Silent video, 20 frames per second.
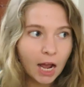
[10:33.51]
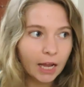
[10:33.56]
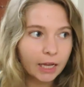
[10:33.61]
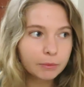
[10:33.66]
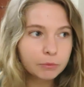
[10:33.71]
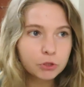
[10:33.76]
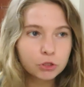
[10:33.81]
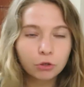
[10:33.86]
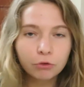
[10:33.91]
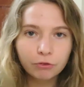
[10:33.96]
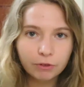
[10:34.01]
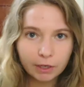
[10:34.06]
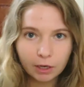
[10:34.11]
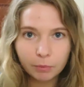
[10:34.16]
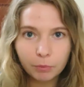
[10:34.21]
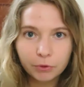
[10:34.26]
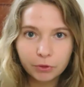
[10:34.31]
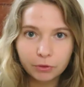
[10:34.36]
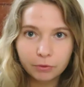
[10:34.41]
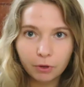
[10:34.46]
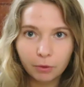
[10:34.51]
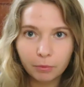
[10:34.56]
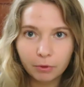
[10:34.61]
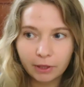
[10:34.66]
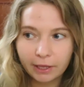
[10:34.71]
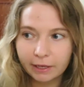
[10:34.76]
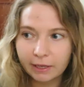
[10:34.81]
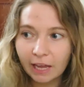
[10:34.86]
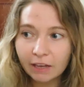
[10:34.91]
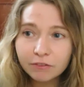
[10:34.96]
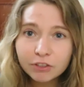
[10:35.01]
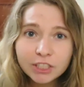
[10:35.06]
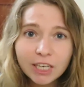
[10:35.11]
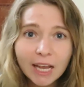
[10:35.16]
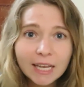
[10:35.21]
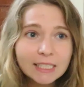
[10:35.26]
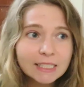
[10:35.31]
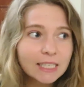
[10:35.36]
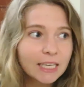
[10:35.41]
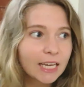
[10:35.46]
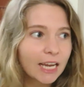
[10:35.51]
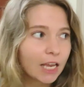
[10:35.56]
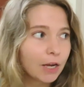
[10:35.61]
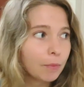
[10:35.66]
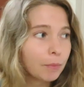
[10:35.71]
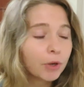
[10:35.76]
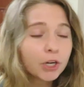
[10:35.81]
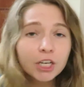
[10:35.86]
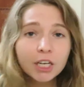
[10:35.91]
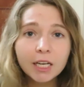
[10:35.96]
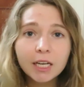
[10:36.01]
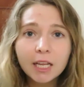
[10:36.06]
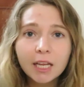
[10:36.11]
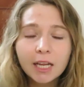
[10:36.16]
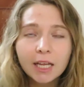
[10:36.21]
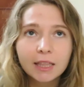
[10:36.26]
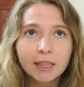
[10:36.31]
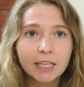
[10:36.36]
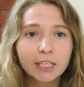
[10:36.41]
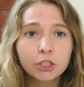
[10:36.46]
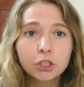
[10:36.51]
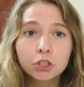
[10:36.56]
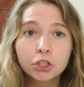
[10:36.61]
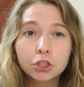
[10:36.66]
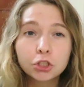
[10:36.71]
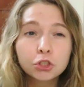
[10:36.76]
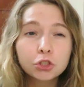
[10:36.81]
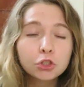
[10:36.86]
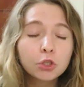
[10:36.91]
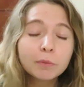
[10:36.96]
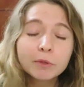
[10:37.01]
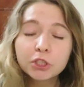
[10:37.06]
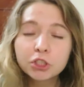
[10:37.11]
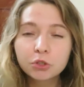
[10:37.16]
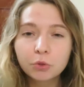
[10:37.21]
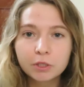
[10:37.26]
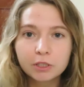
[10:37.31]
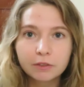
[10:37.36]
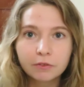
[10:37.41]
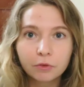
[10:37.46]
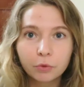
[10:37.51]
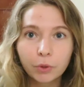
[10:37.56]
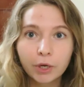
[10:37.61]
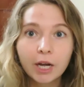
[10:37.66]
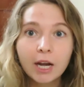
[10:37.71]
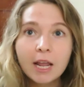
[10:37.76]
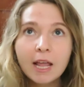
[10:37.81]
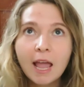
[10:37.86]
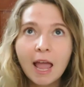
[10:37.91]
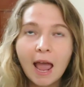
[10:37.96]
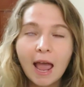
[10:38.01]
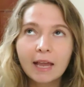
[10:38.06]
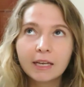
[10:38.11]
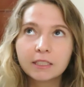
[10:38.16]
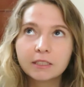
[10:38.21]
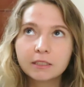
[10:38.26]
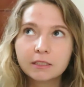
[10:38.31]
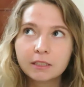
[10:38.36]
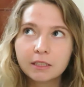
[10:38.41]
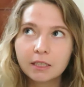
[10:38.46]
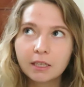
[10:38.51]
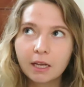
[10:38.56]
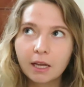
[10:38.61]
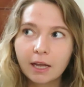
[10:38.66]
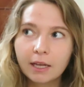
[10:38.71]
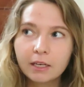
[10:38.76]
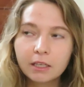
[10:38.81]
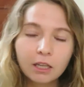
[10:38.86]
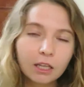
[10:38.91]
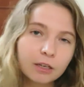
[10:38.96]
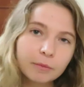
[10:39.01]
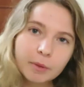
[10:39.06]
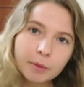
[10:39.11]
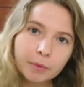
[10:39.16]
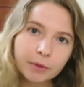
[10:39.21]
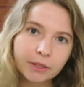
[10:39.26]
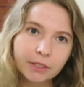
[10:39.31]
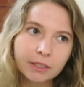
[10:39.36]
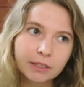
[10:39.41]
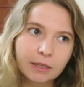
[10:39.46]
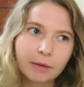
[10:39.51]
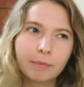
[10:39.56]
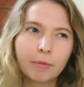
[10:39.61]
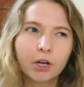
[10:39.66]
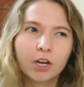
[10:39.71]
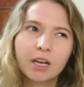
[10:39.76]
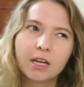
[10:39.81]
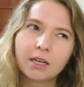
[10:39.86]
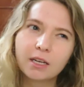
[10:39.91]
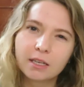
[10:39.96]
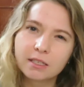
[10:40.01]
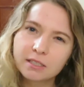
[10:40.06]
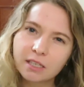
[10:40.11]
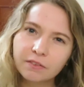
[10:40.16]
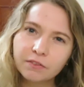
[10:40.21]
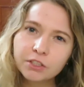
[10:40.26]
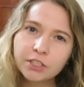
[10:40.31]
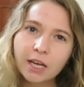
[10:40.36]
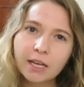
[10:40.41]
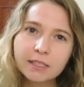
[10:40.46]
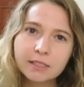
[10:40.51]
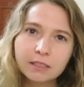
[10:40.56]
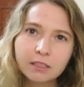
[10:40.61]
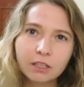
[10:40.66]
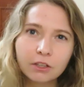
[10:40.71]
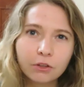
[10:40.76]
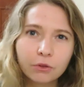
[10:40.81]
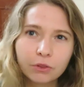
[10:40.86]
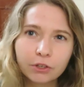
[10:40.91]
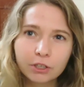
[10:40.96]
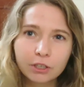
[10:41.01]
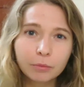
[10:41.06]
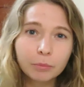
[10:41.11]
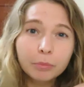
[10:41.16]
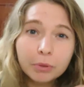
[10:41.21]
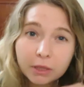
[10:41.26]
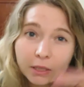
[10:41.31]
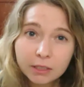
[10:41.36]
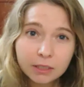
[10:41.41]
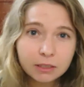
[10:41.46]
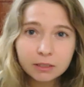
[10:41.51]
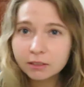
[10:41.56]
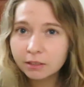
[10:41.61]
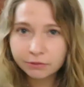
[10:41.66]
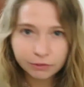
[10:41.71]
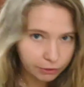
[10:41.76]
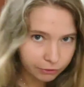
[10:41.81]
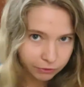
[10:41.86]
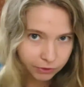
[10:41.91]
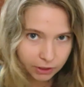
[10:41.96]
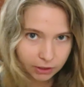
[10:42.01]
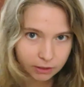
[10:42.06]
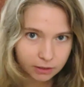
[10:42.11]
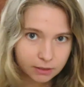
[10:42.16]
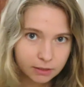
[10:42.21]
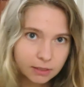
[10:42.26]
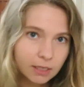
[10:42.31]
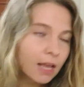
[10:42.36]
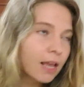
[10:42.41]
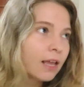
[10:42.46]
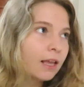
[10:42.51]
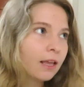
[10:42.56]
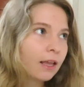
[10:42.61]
I am so fed up with like advertising and marketing, and like there's so much noise everywhere. And I know a lot of people think that marketing is advertising, although they're completely different fields.